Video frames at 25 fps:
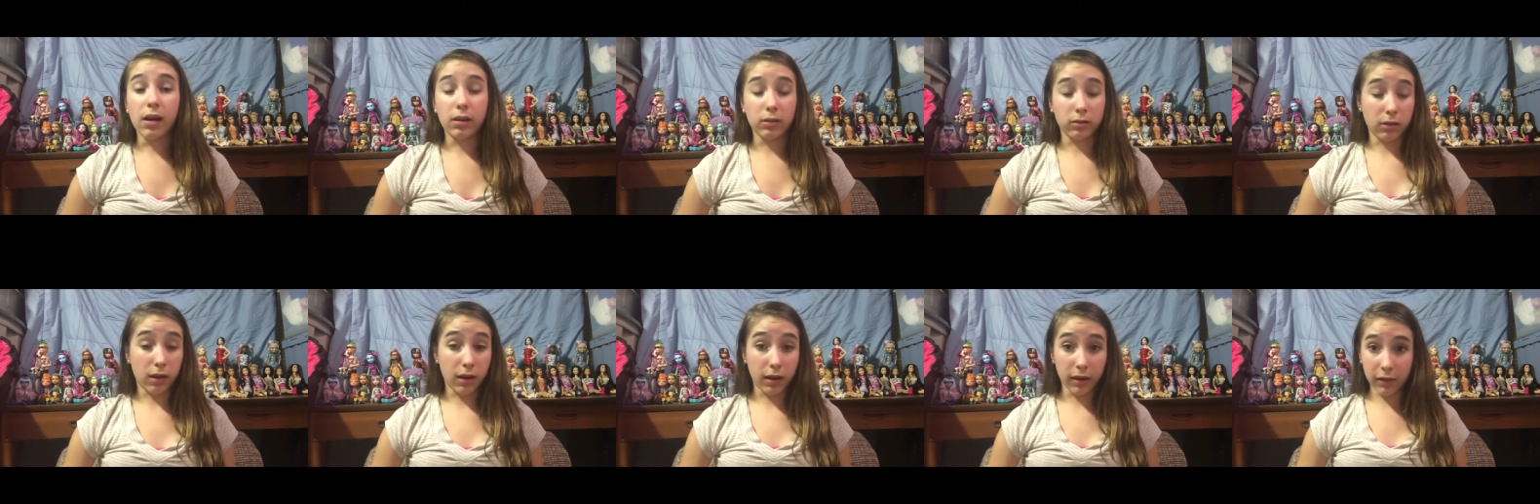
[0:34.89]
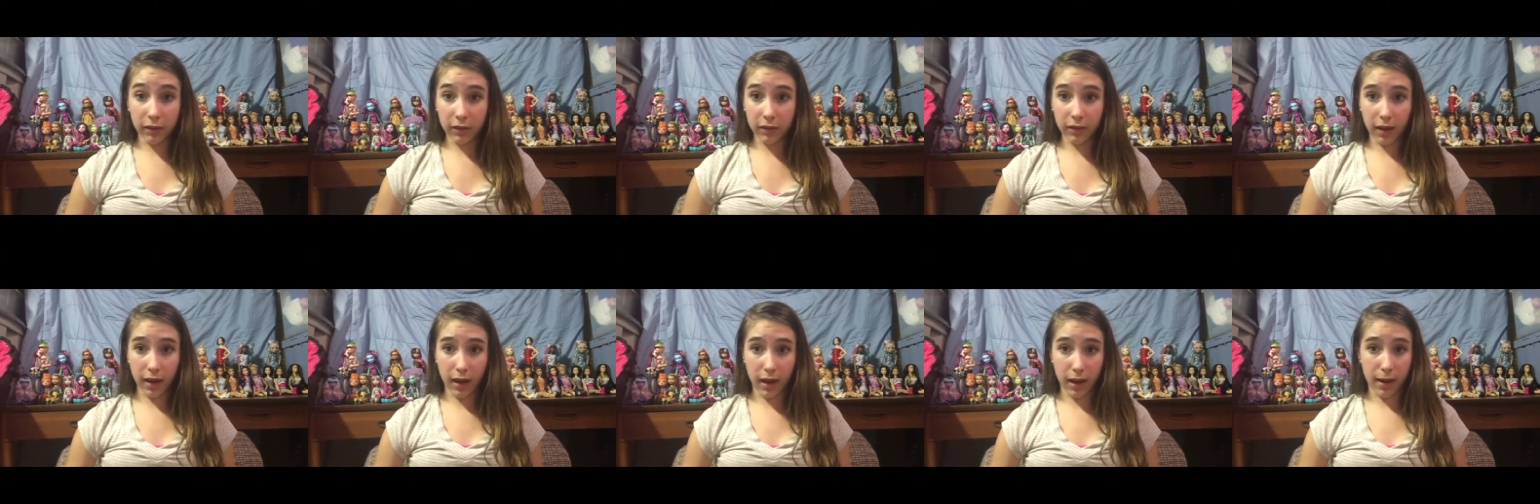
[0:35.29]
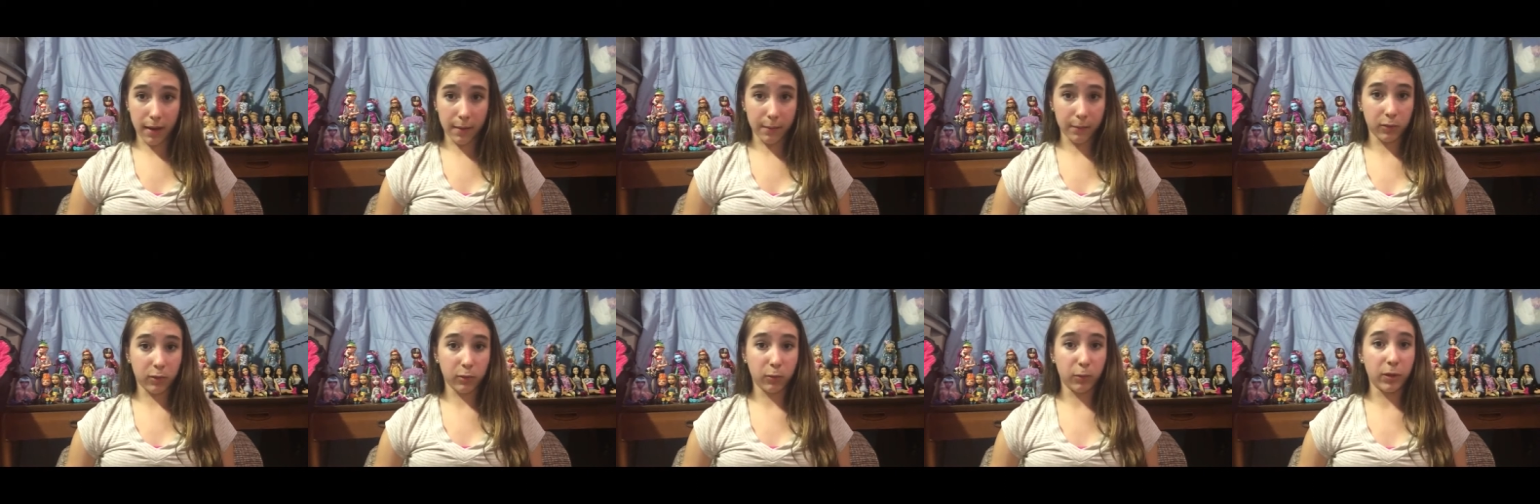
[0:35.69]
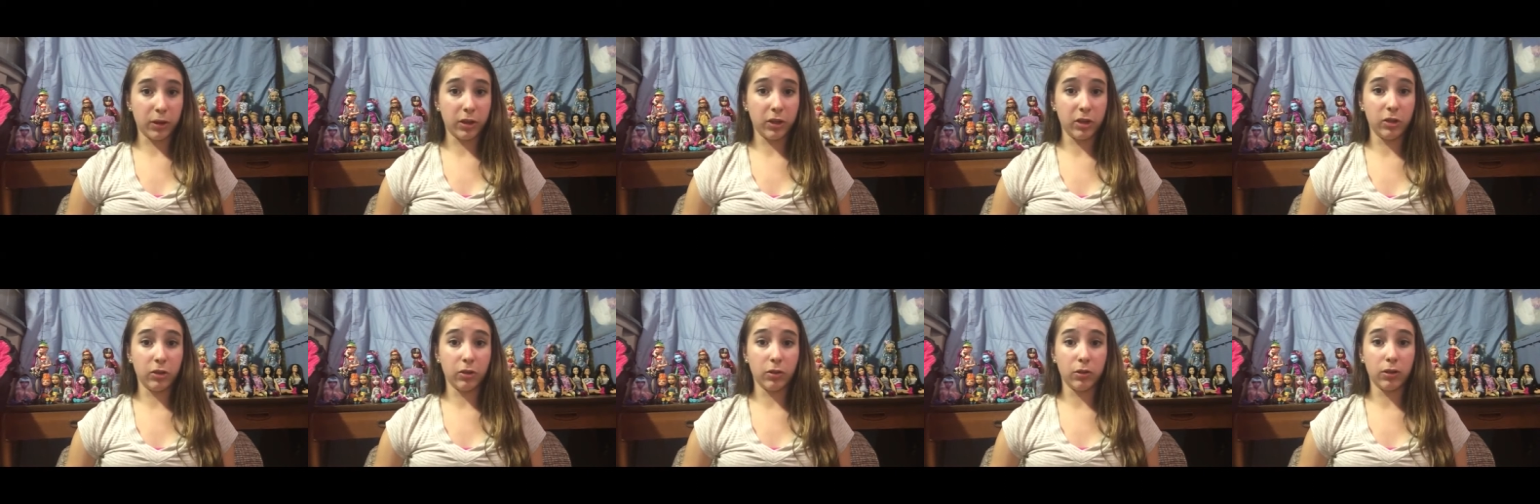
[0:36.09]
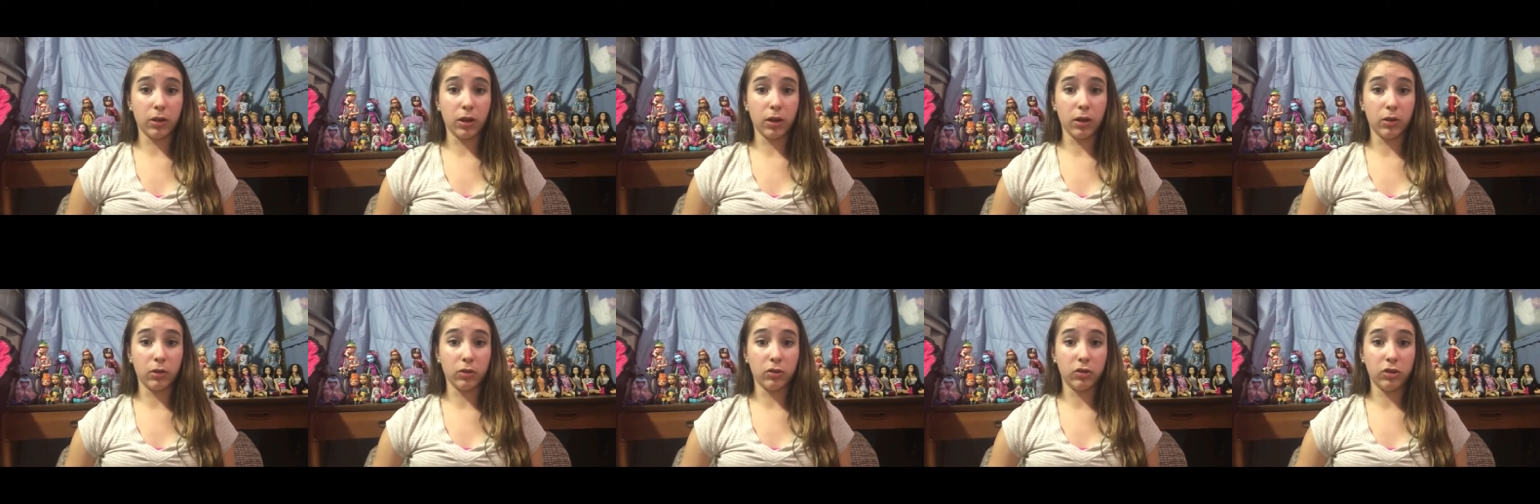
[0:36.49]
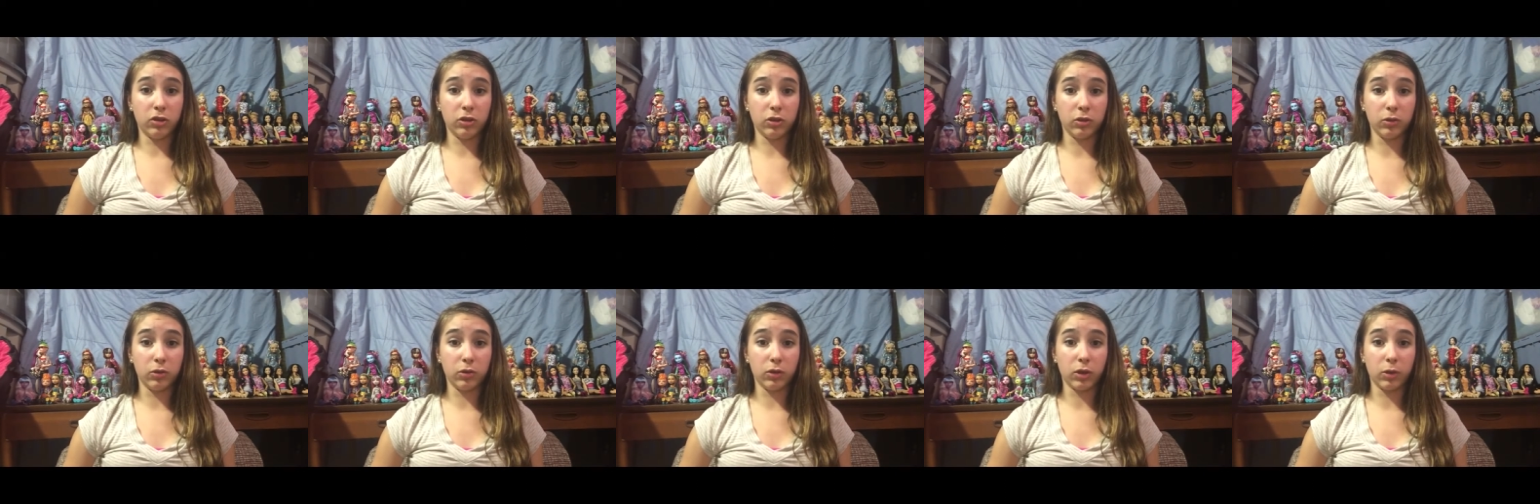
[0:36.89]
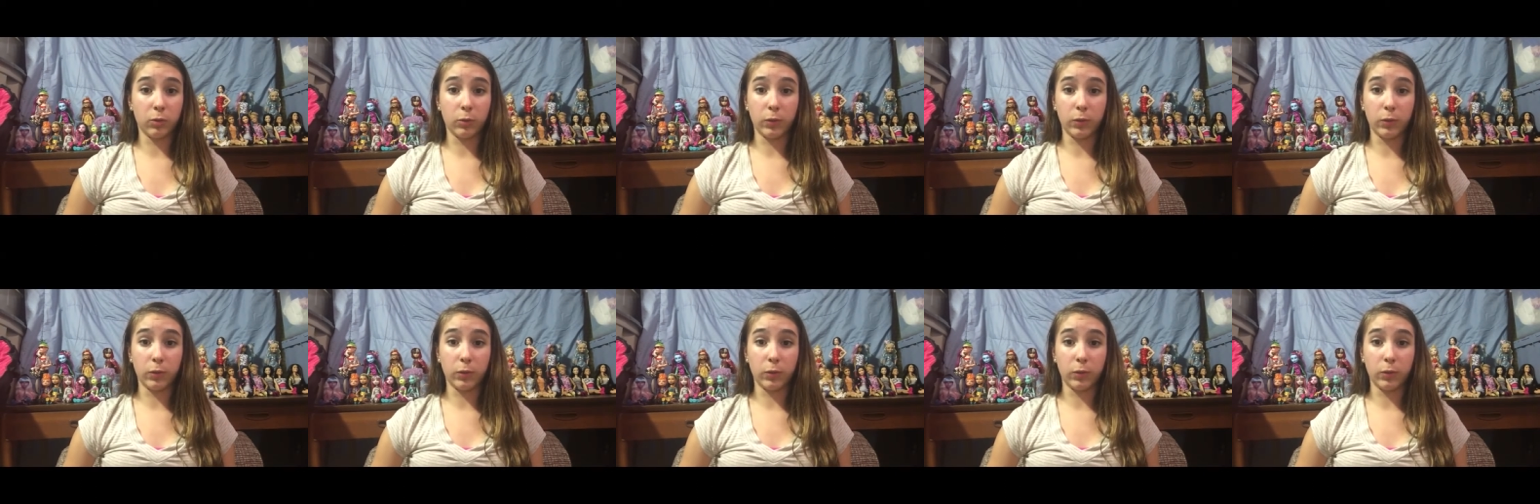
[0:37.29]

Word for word: A lot of the times when you go to